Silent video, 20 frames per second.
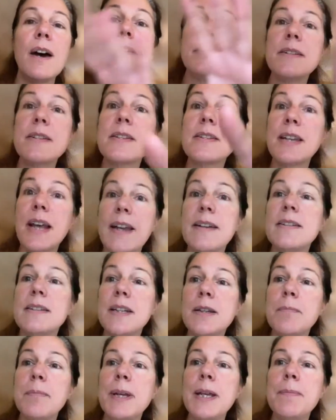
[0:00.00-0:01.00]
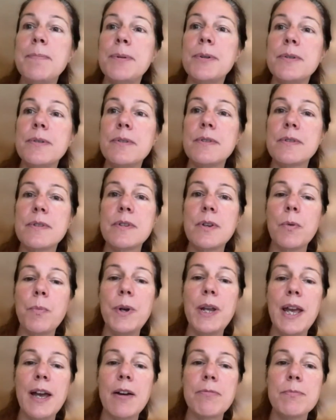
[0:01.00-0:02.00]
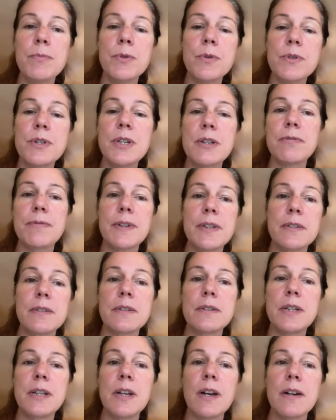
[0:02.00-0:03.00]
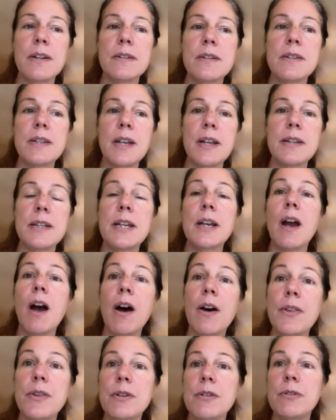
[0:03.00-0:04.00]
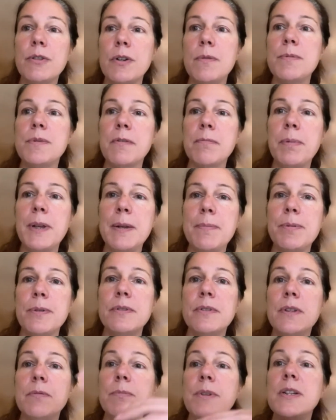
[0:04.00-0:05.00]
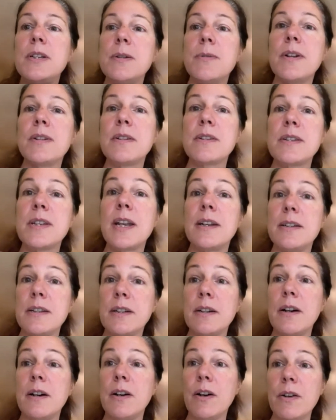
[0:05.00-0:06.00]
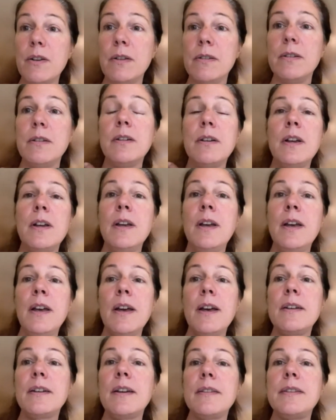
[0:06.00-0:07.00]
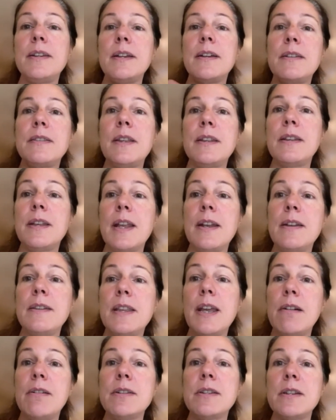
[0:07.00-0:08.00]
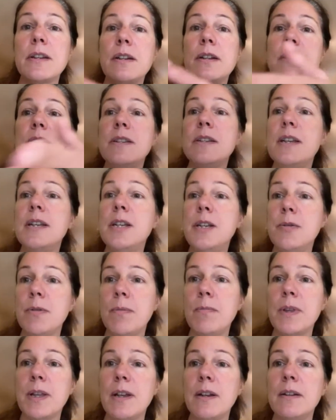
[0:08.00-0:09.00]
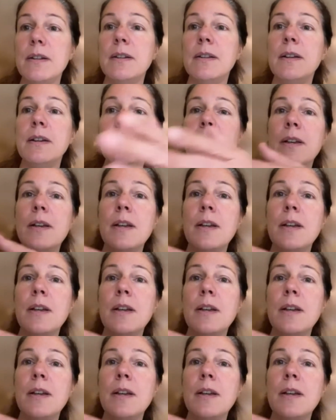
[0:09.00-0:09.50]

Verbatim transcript: understanding people. So we have more difficulty understanding other groups of people than we do understanding our own. And I think then then there is a continuum then